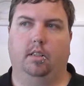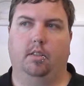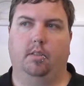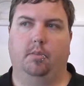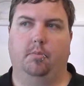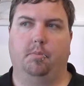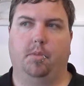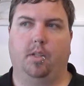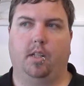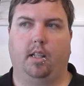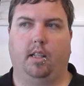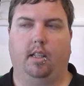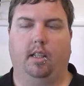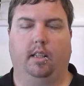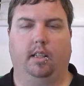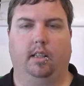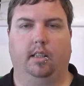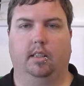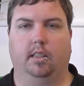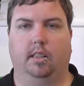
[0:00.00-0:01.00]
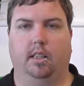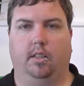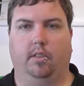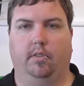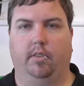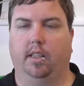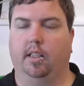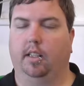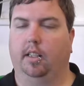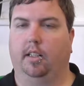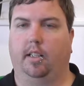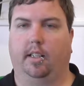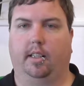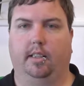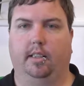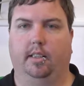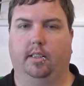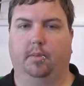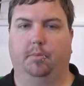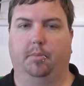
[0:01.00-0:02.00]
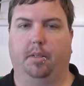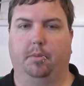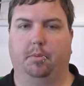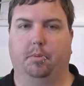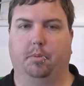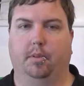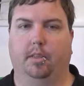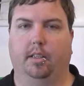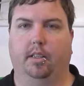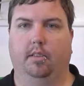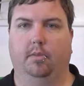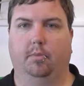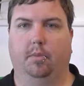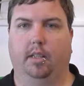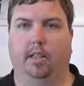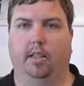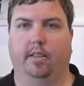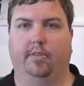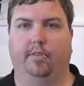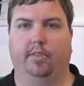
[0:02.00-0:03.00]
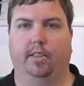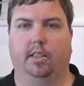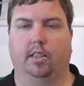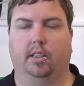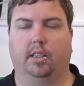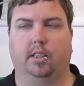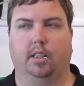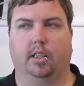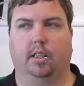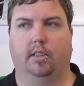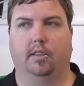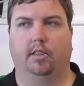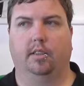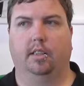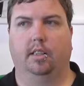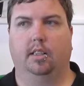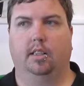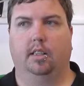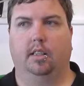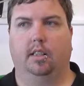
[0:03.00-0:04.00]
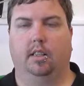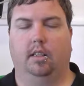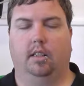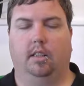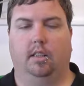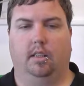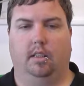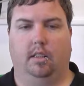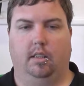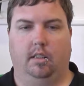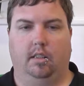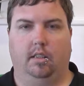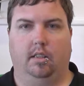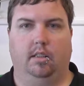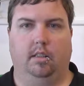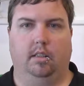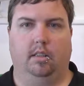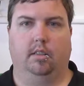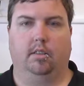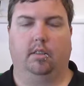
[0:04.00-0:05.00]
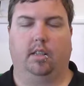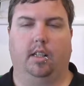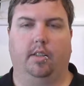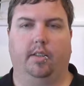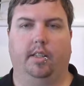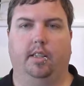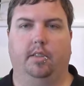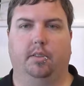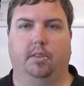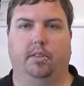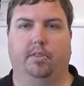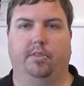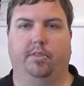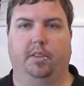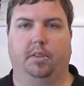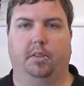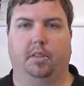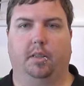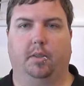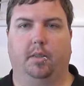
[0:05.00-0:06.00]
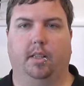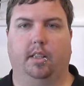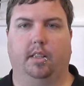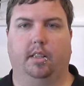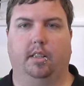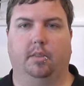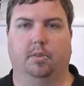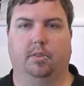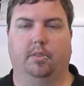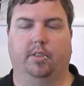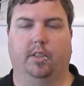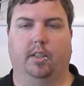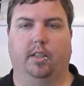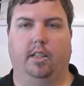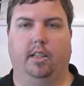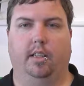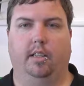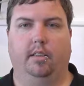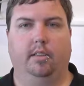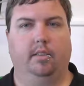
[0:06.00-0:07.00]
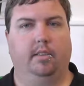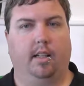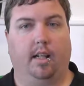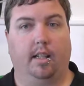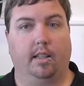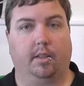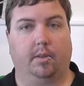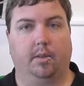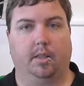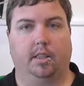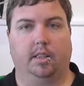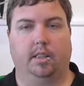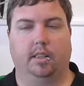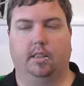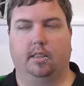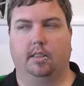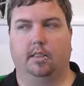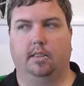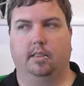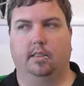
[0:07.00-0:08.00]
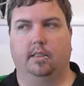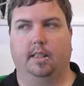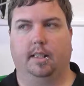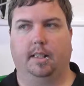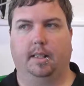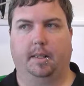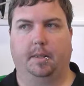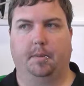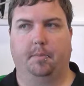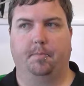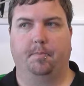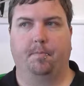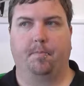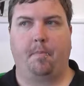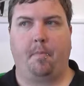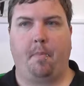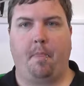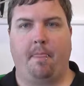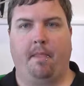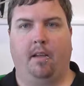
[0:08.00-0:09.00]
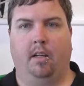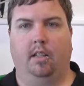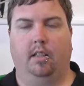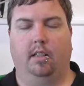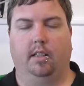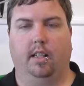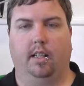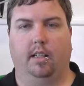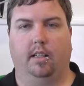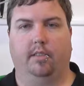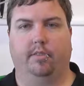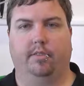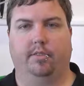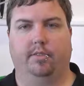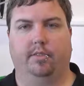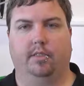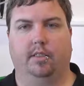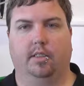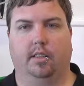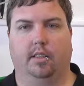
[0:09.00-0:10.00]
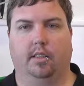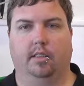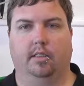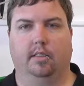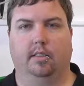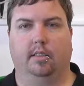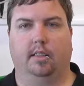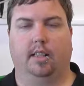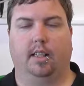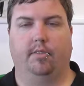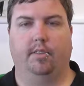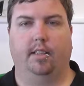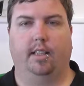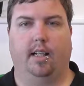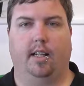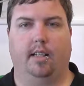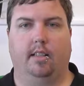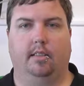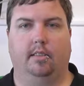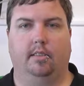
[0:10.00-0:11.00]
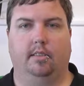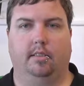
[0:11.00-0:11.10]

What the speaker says: my thing is I really like to help people with their fish. So I'll go into a few of the questions we've got here, other questions. Now that I've sort of covered that,